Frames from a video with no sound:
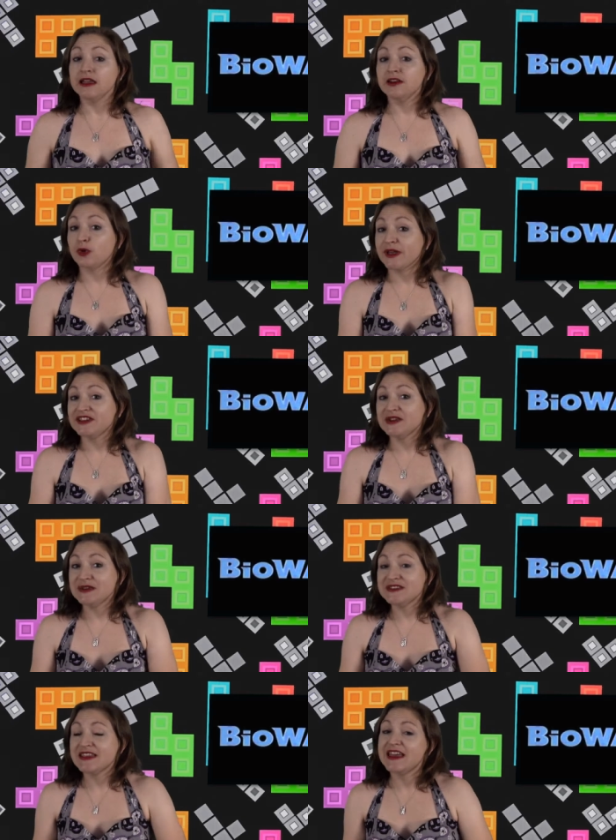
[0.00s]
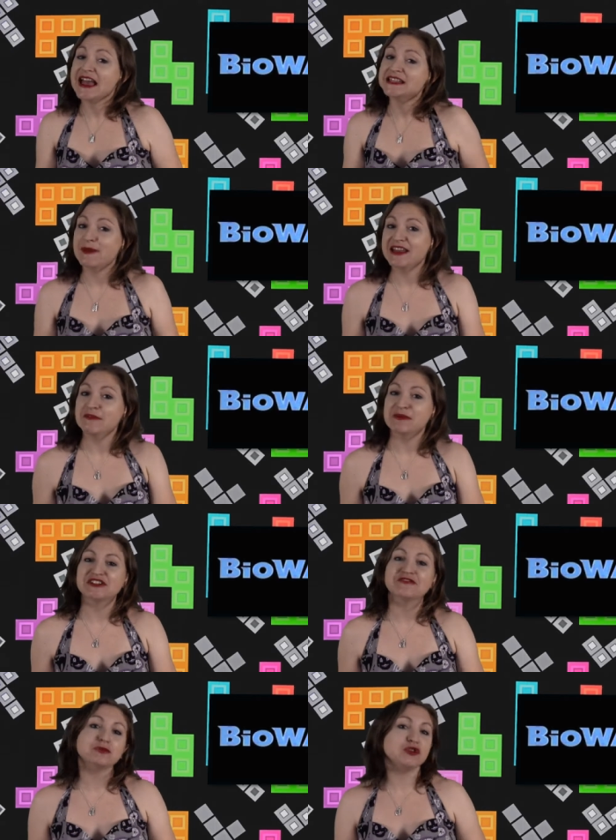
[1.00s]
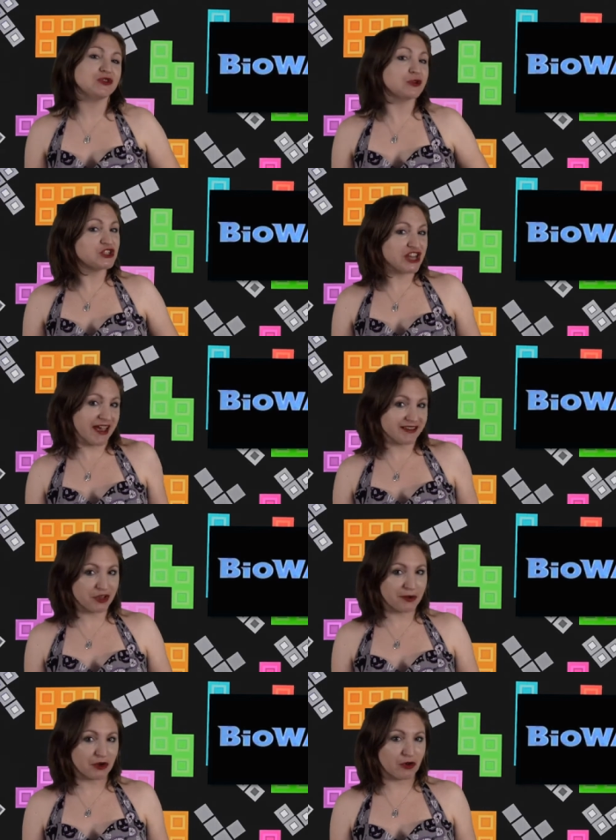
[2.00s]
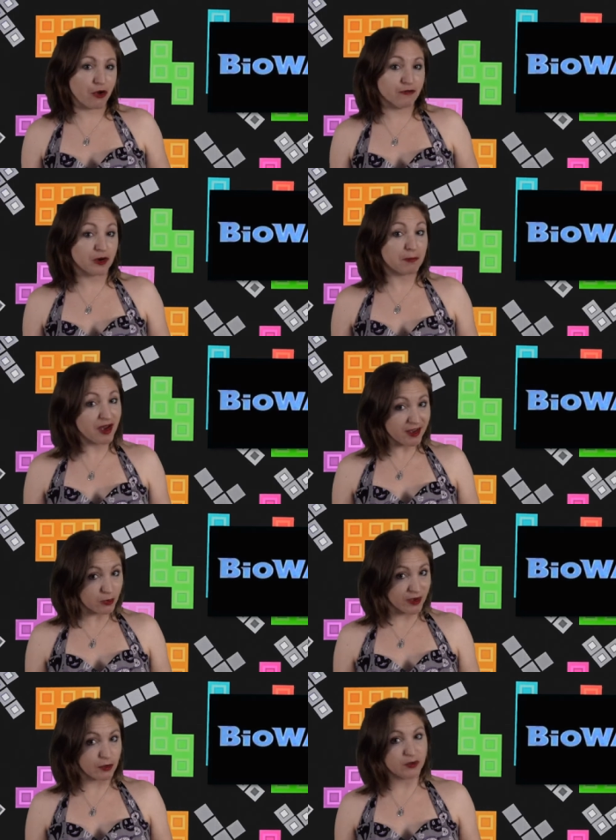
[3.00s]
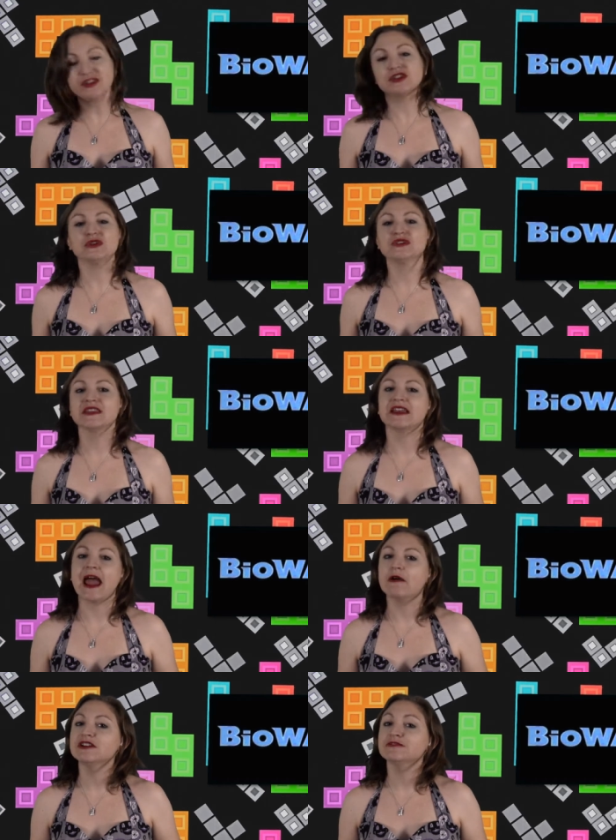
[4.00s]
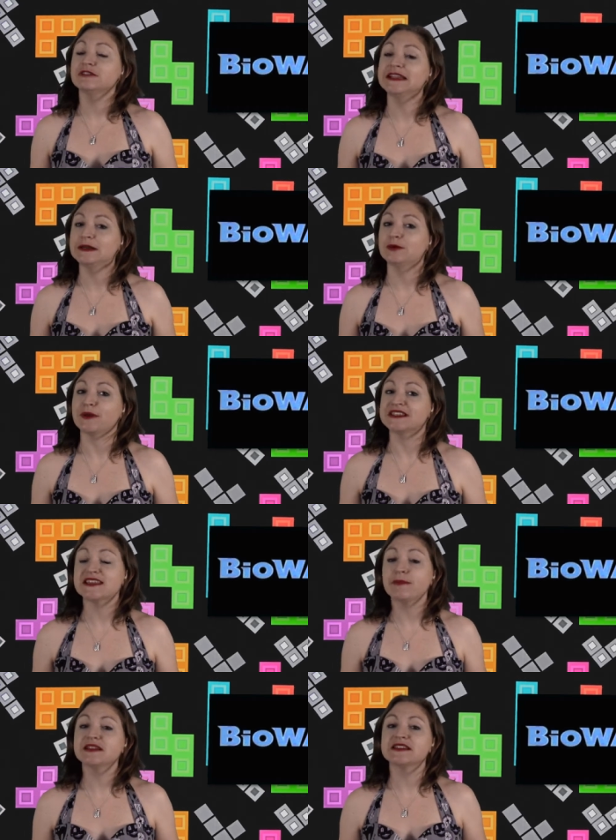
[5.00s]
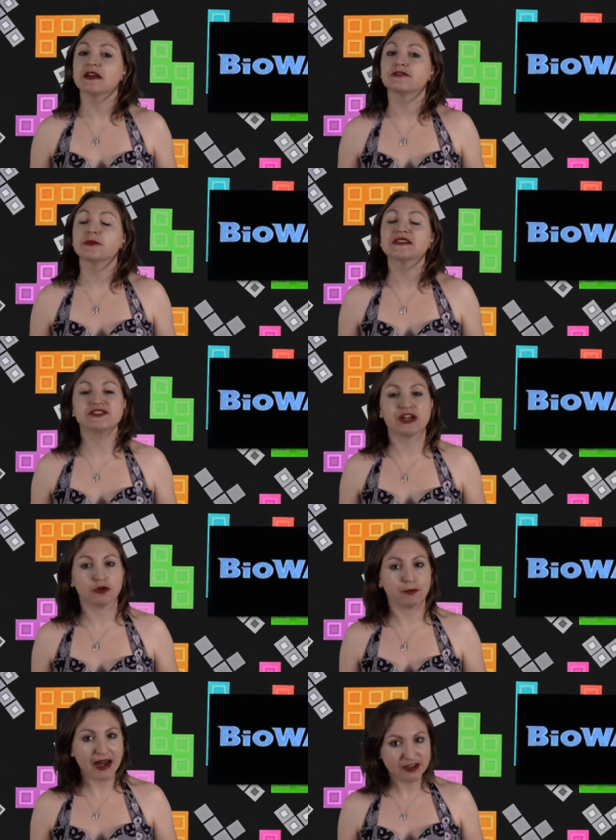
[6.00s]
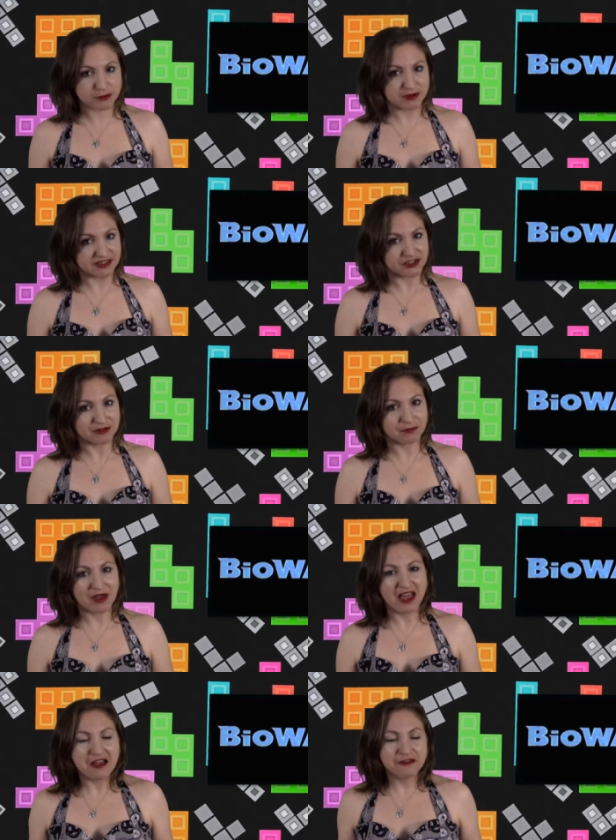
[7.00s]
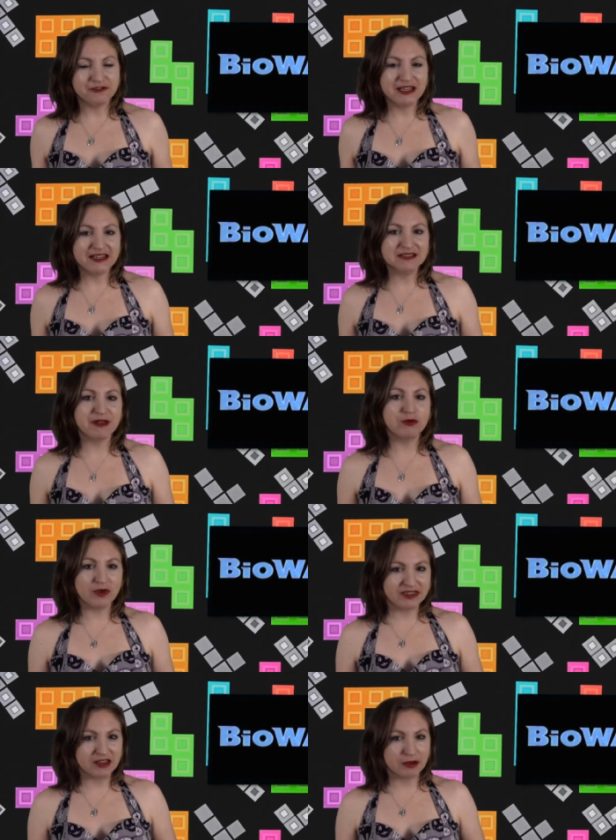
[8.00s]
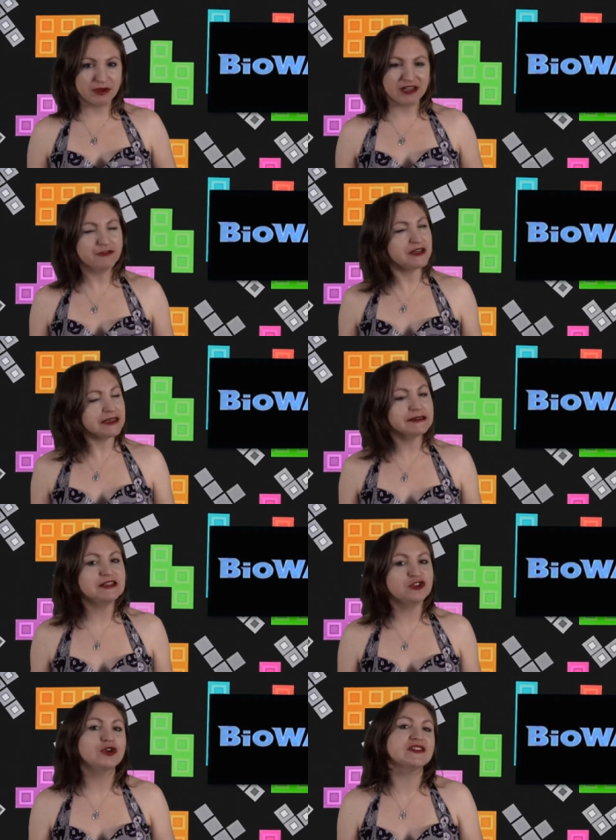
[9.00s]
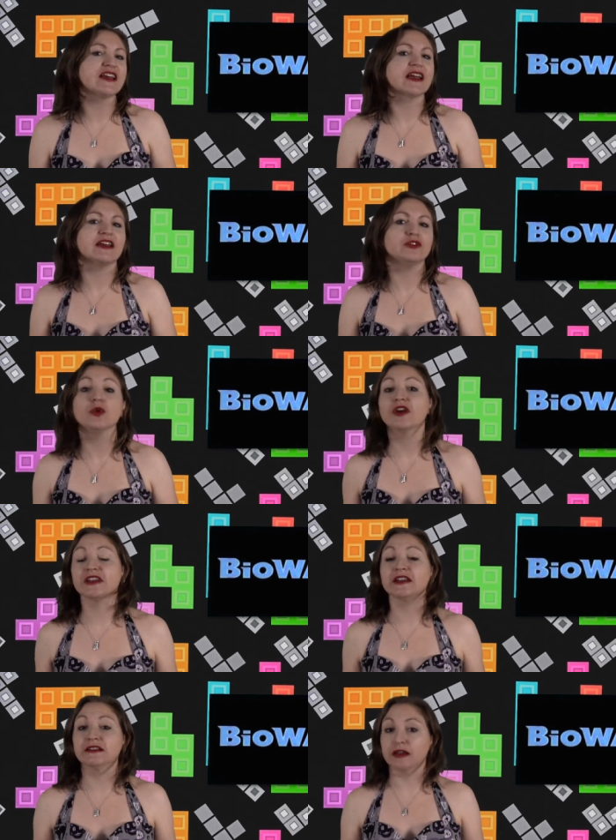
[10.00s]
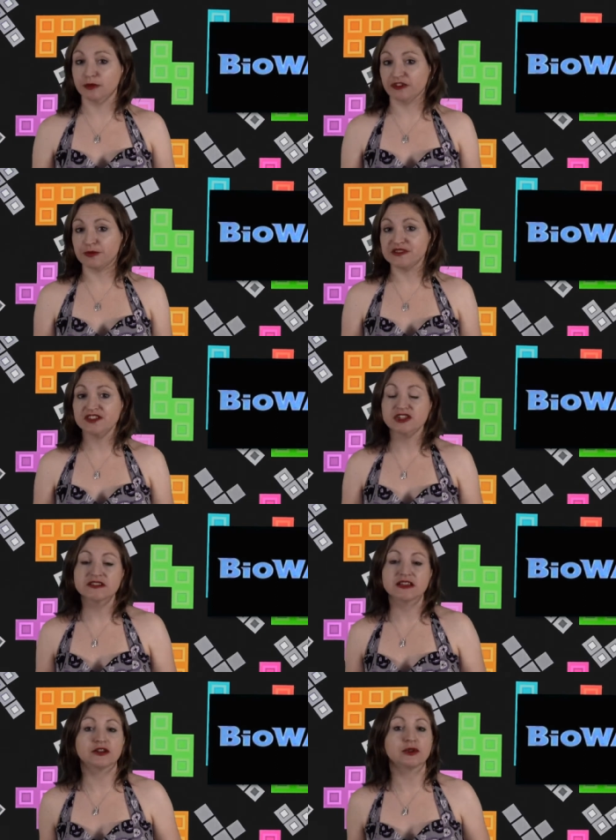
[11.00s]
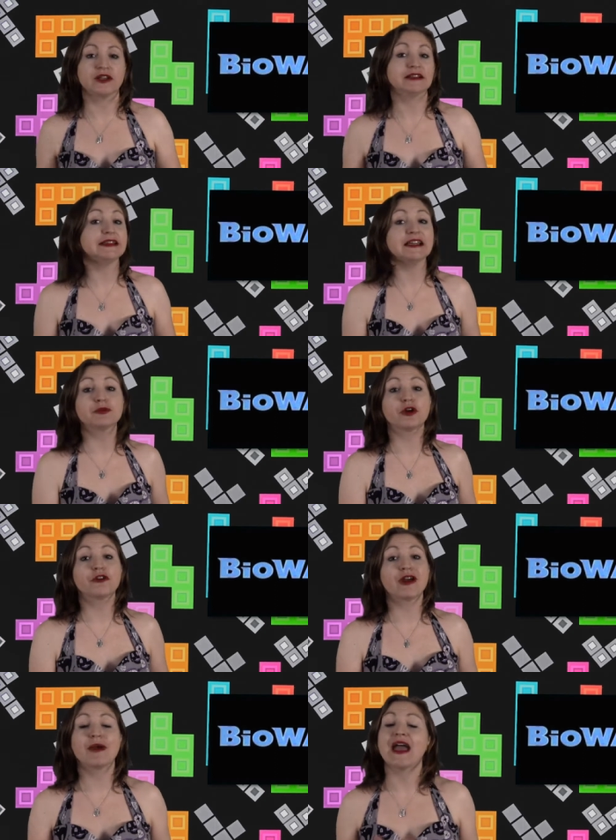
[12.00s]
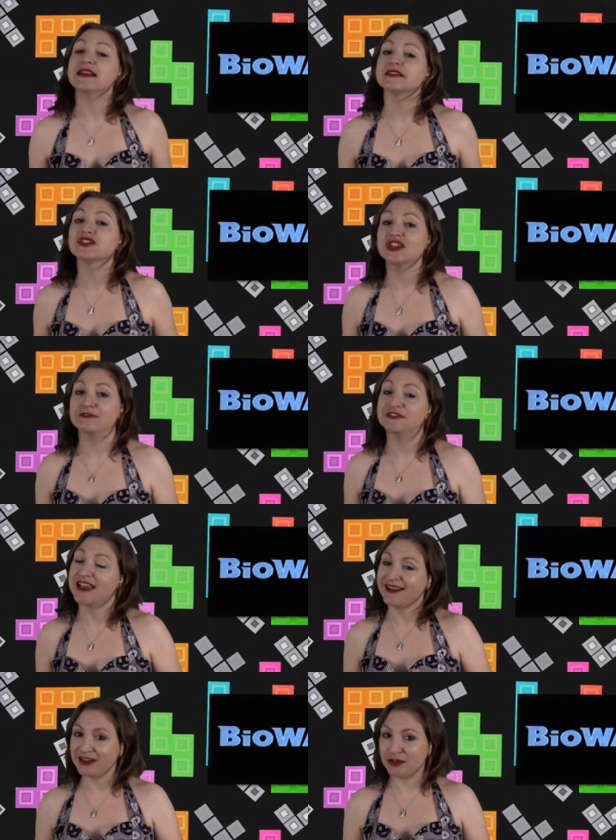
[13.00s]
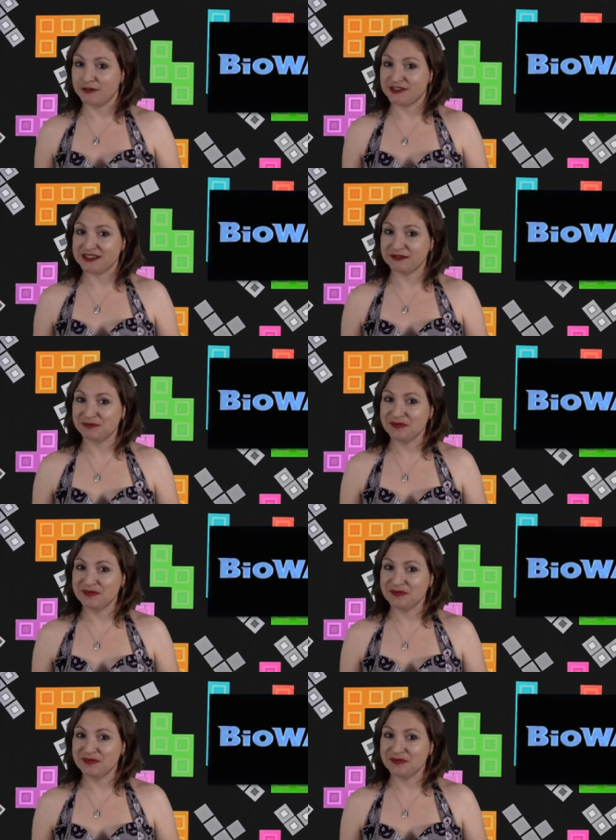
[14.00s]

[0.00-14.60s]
In quick news, there has been a bit of musical chairs going on over at BioWare with the news that Aaron Flynn will be stepping down from his general manager position. Flynn has been with the company for nearly two decades, working in a number of positions, including lead programmer and chief technical officer.